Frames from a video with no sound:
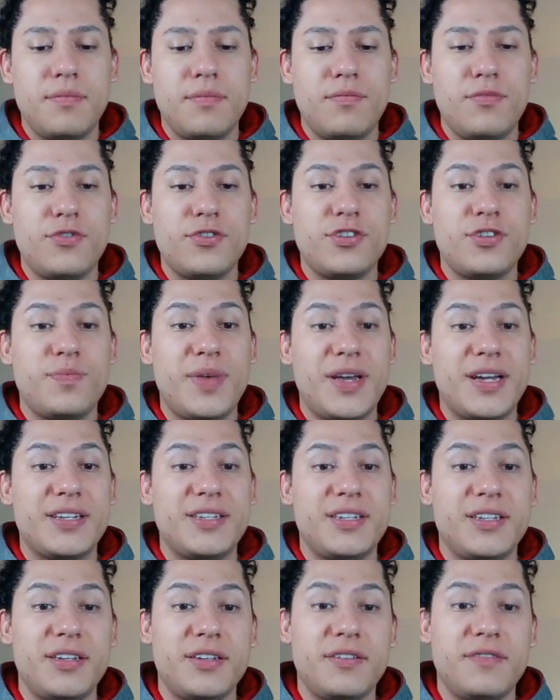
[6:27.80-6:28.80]

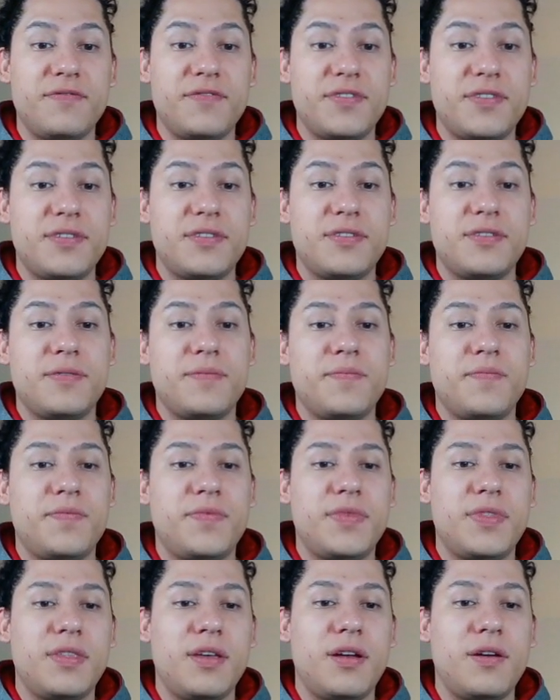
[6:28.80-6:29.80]
Perspectives.
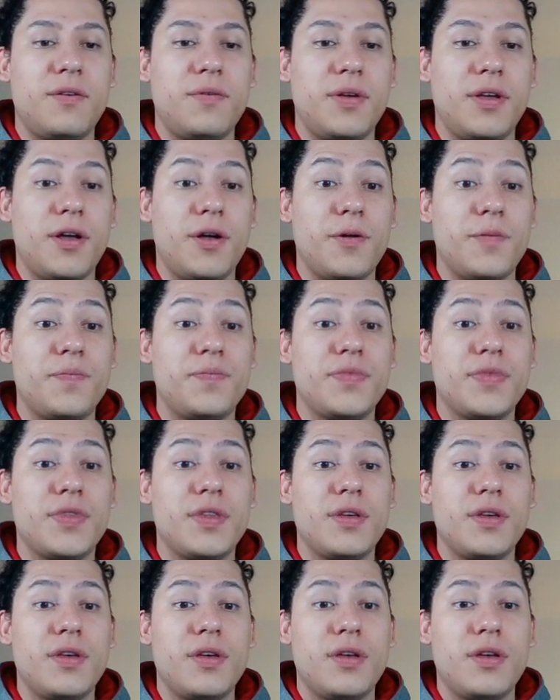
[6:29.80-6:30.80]
There we go.
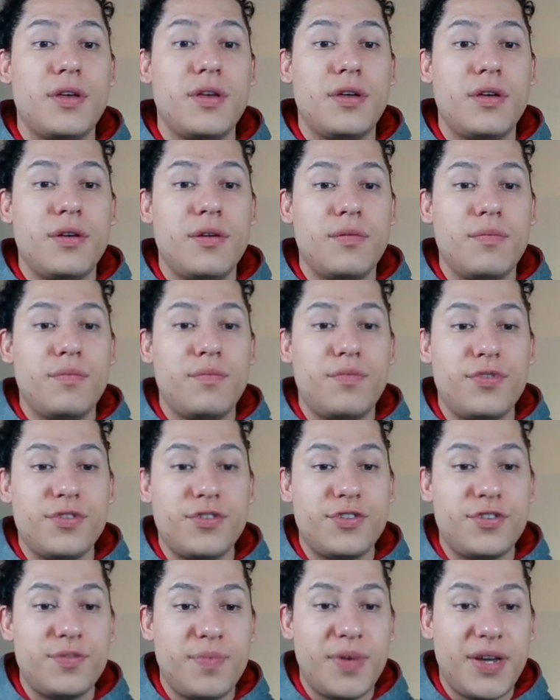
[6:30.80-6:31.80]

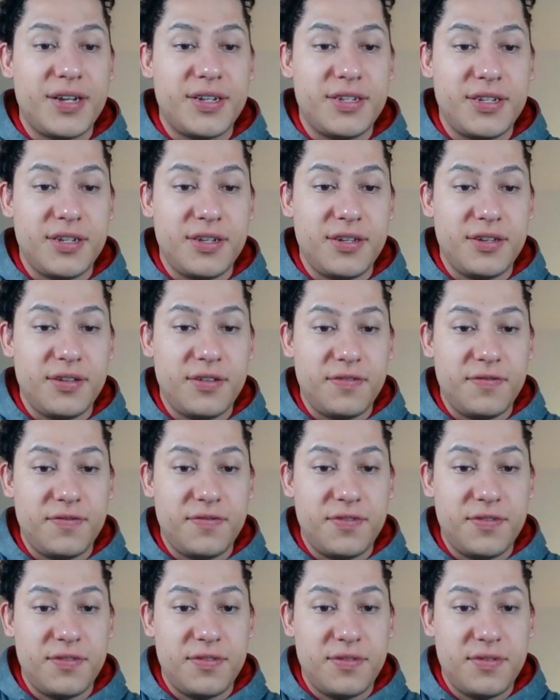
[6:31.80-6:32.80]

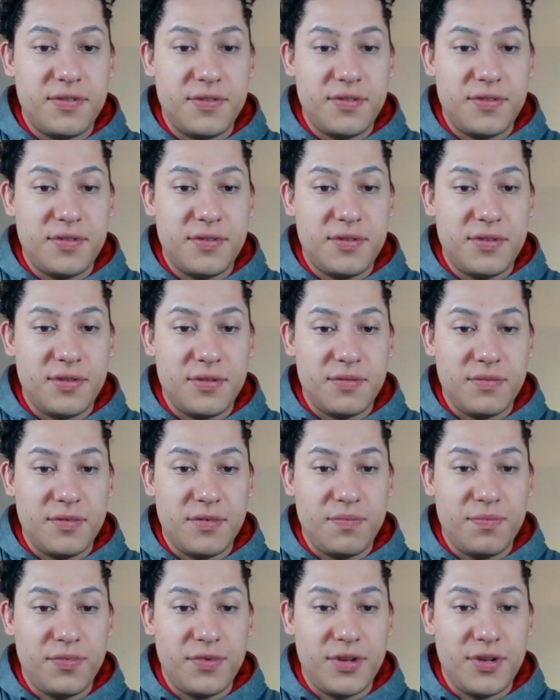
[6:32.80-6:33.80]
Perspectives. Let me
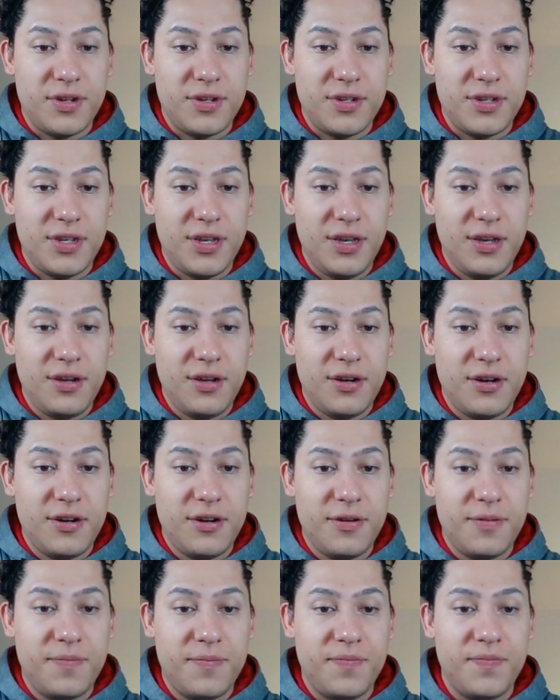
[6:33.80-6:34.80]
put it
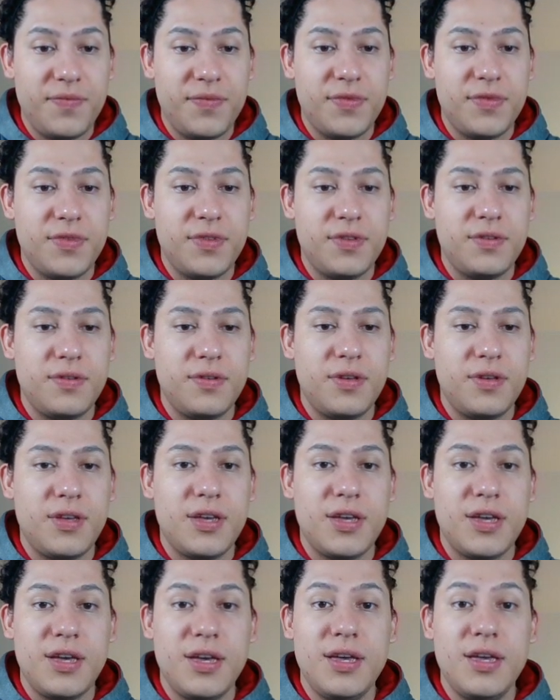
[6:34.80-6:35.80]
here.
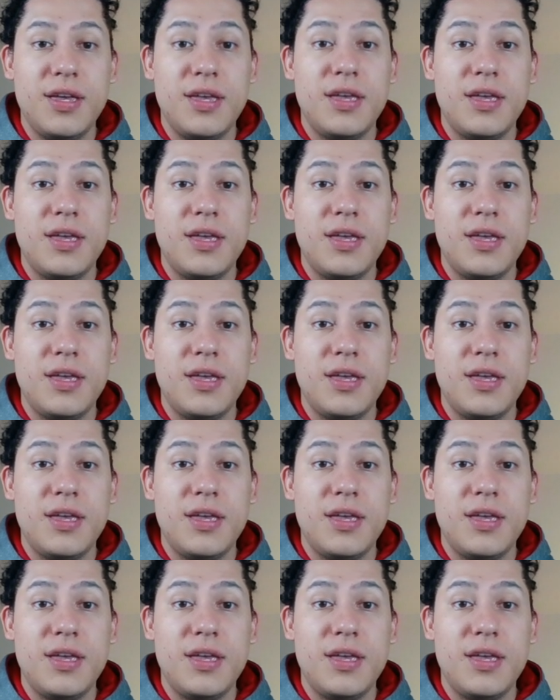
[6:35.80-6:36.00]
Okay.